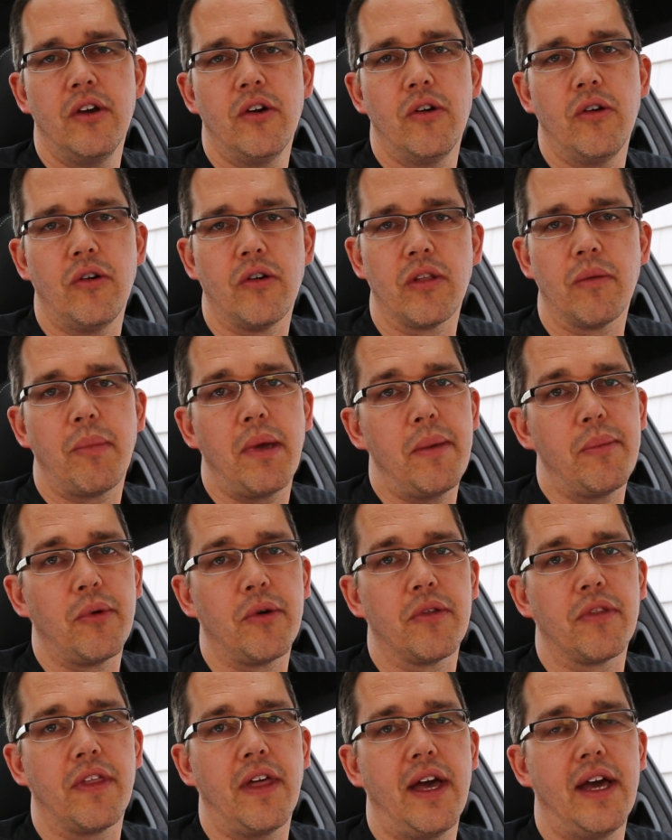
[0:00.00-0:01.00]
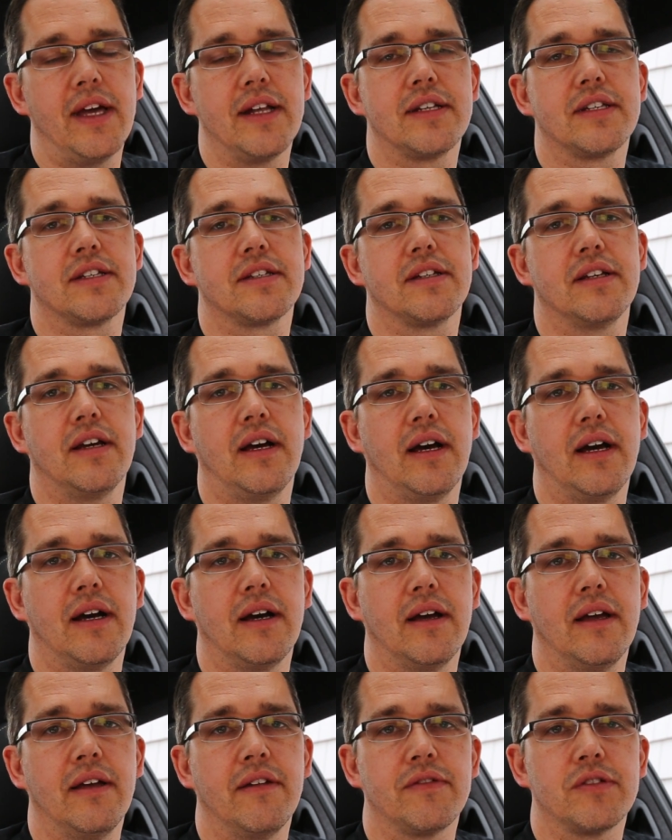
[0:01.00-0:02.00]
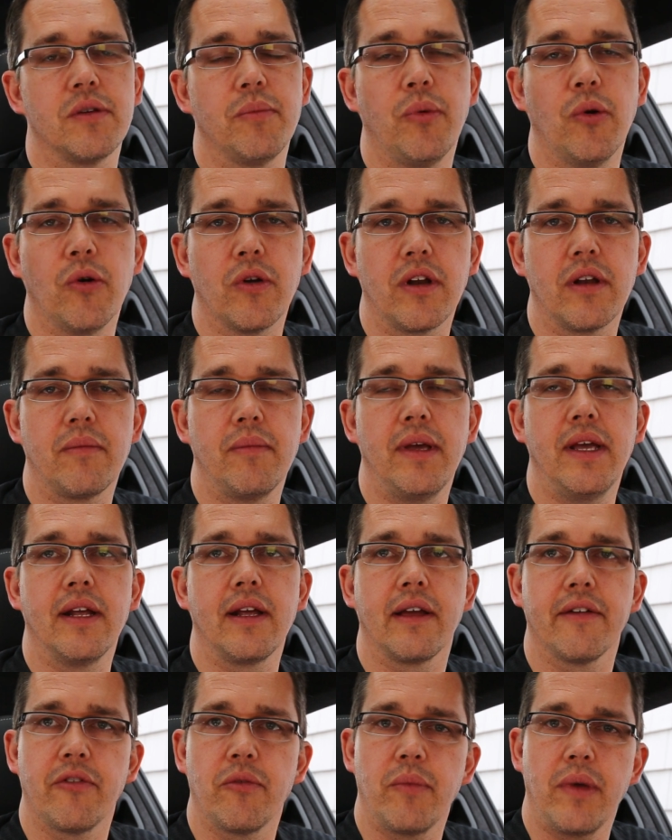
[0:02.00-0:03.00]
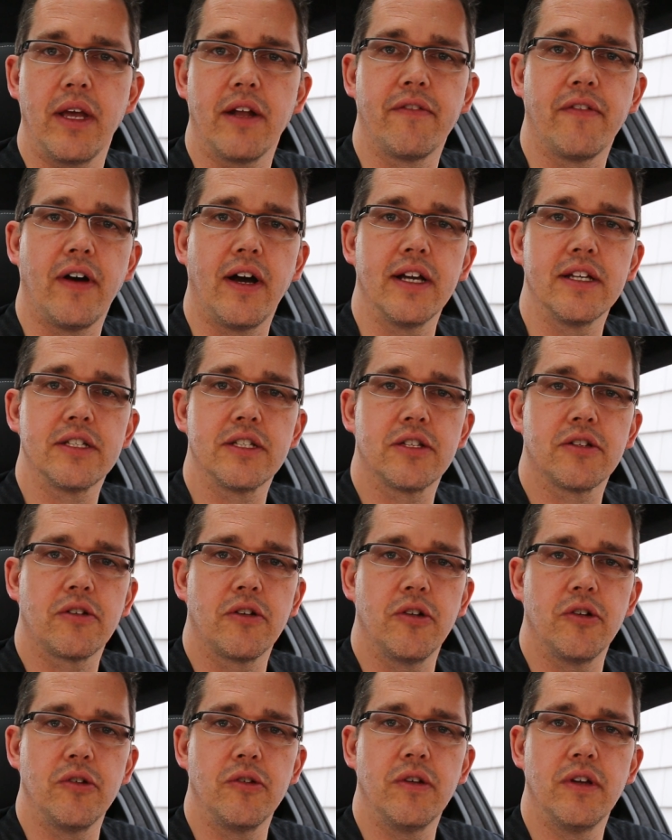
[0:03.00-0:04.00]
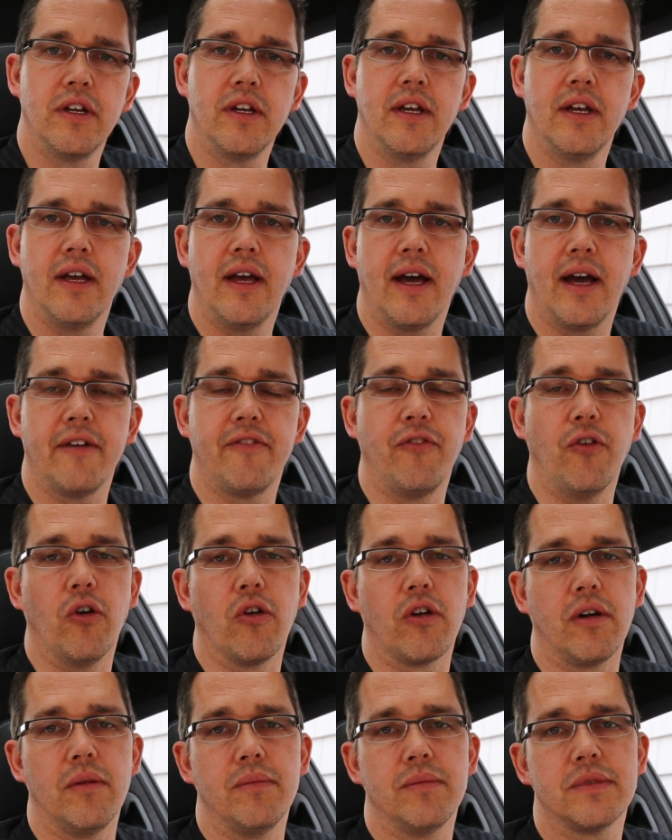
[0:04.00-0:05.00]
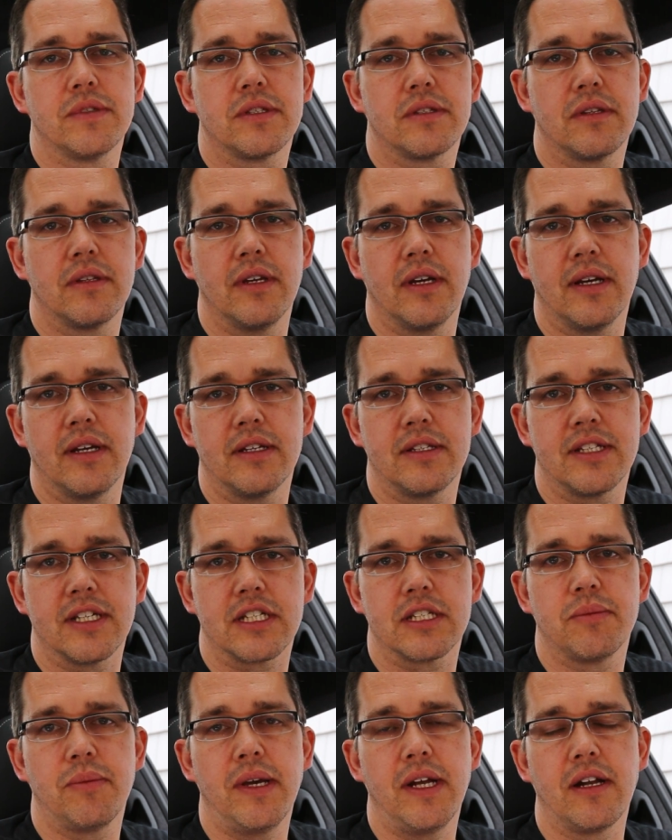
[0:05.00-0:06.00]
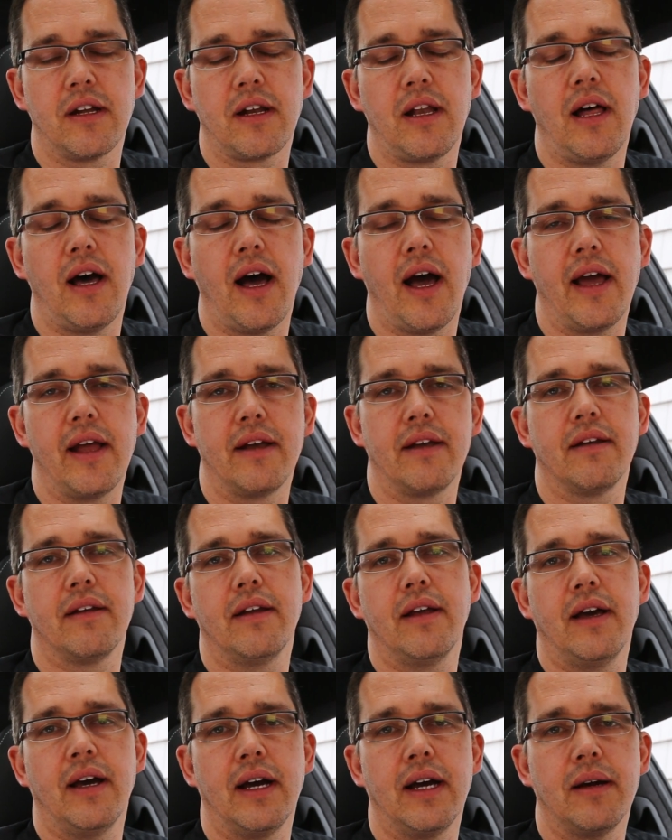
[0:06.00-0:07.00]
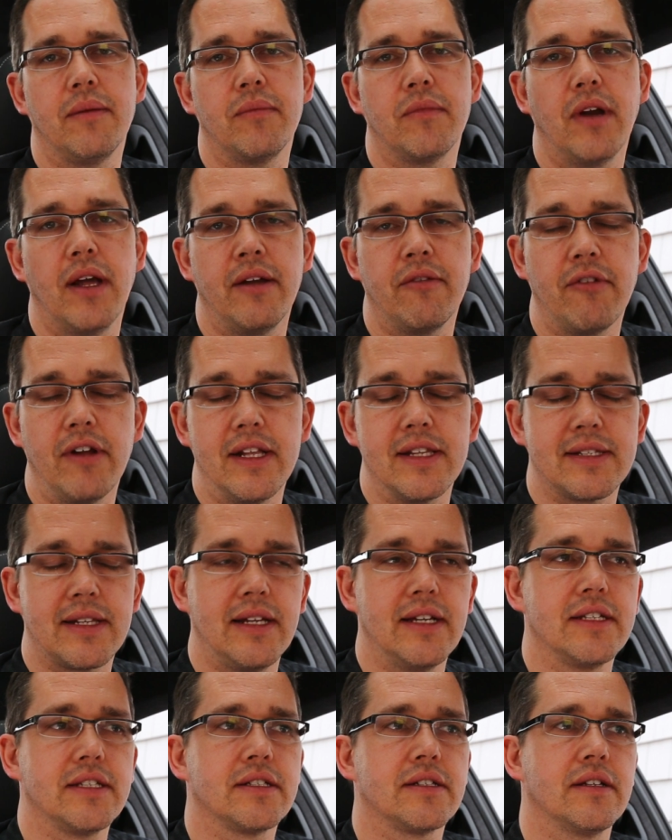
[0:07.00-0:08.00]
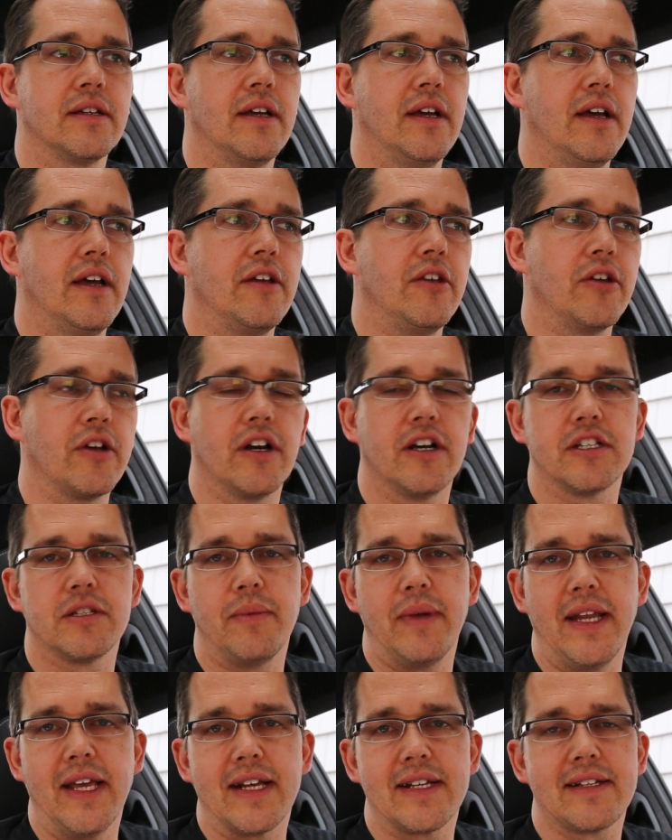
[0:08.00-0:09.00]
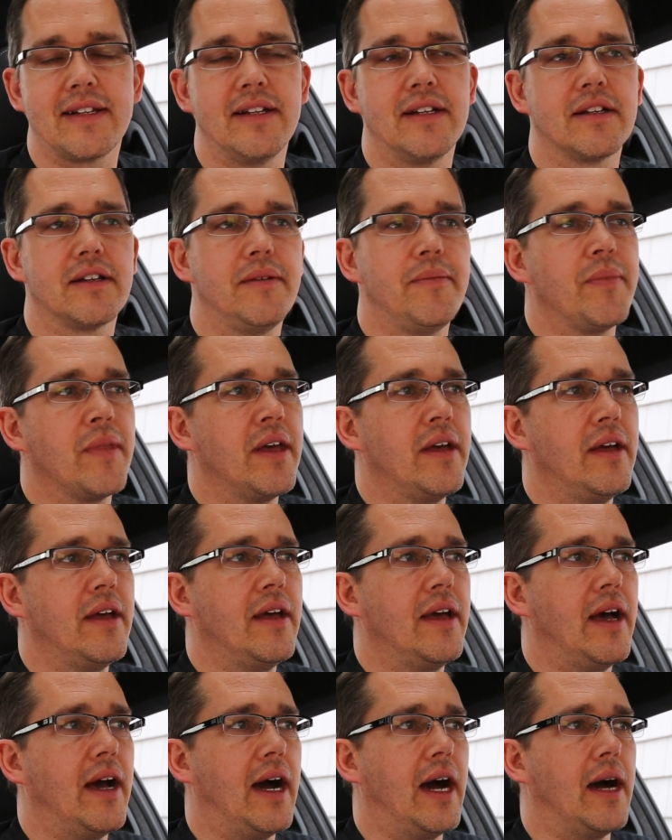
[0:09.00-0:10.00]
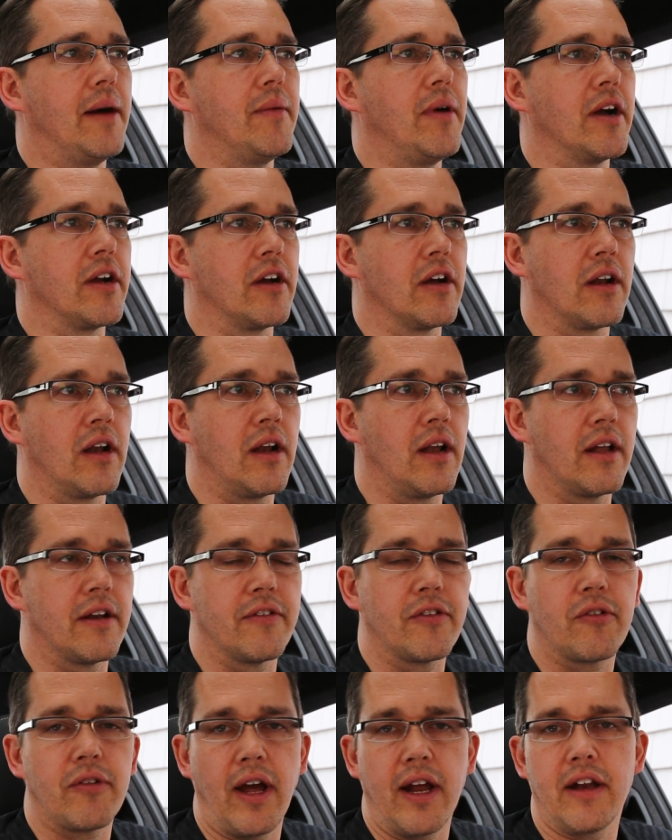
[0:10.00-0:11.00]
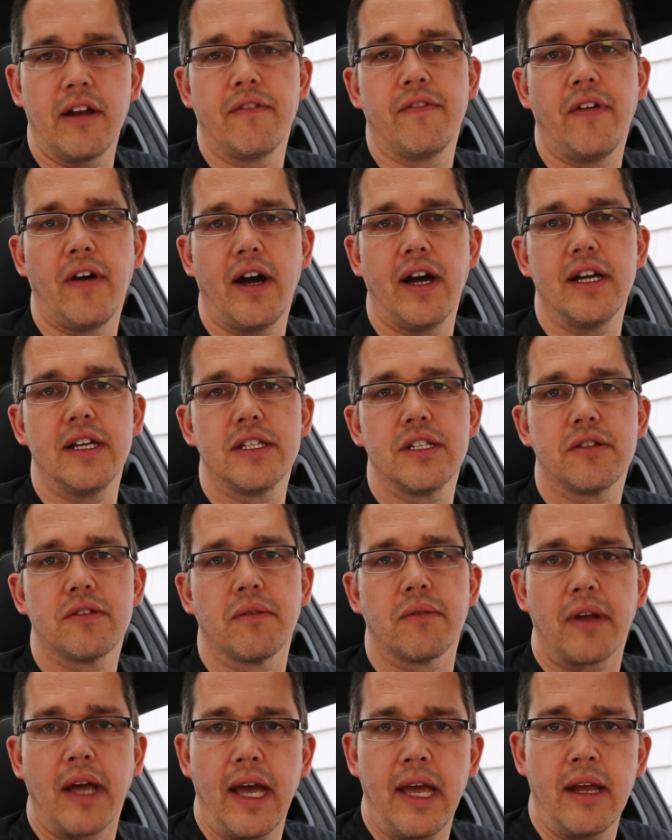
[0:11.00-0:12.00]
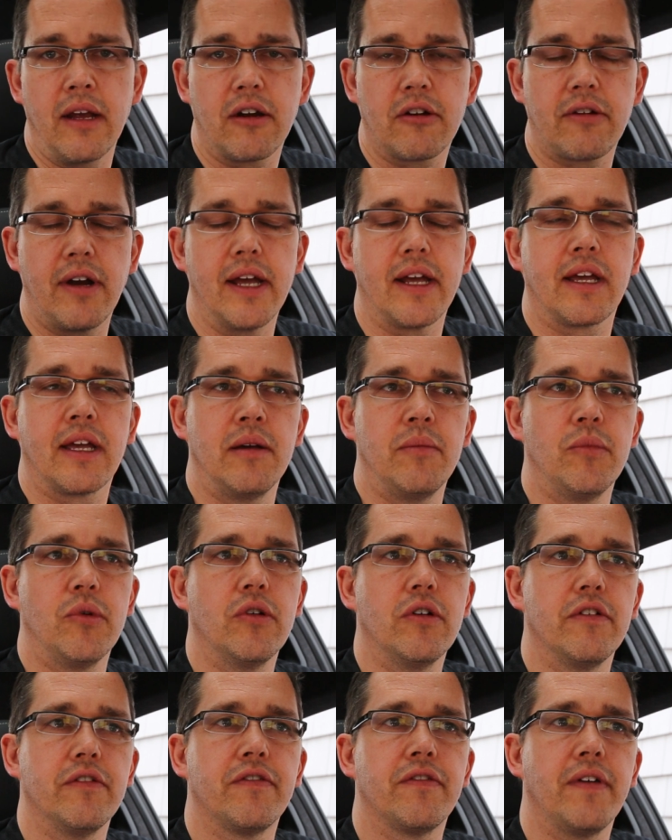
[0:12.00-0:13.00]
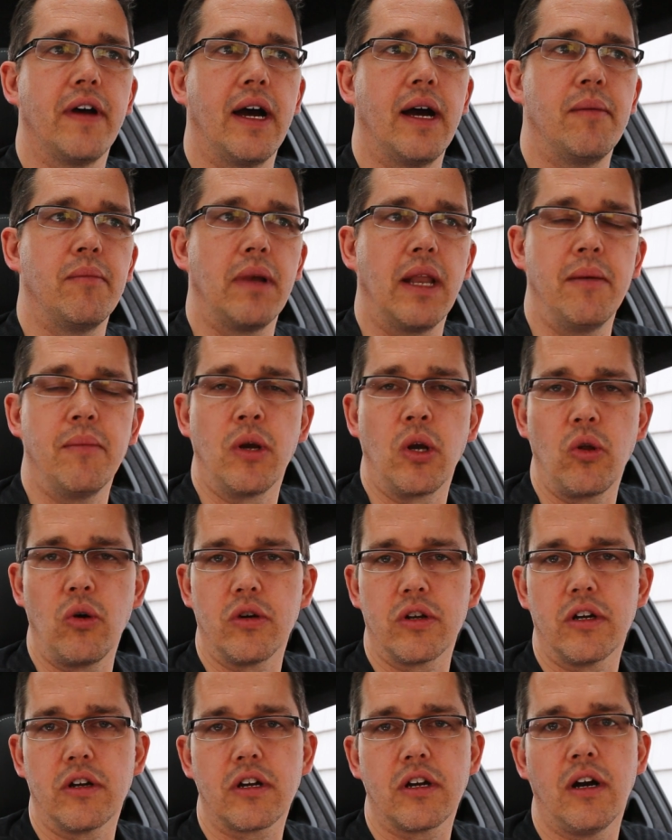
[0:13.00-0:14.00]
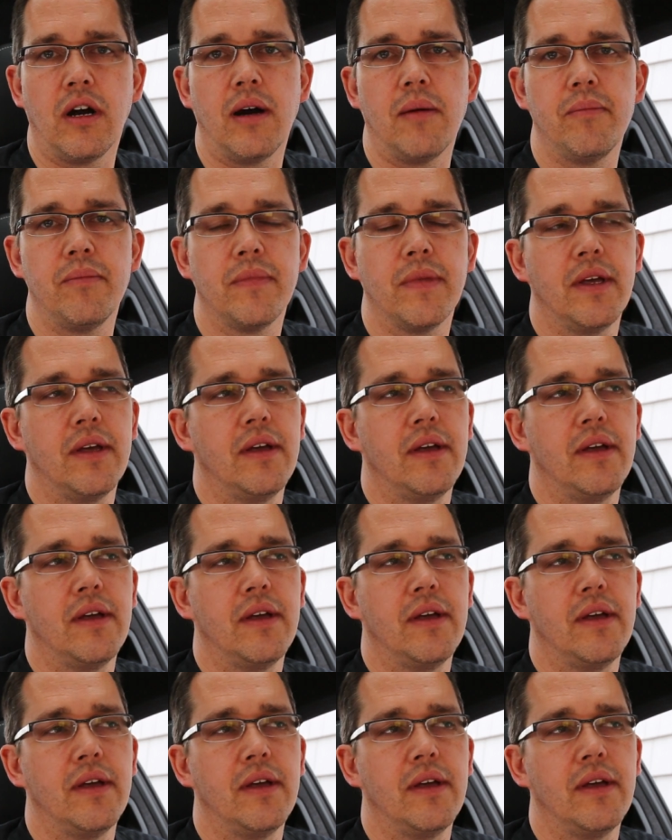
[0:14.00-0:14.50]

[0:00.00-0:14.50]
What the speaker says: all the people that have supported me and given me advice through forums, the 6-Speed Online and Ren's List. You guys have been excellent. I got a lot of great advice from Craig Kimball of lemonlaw.com.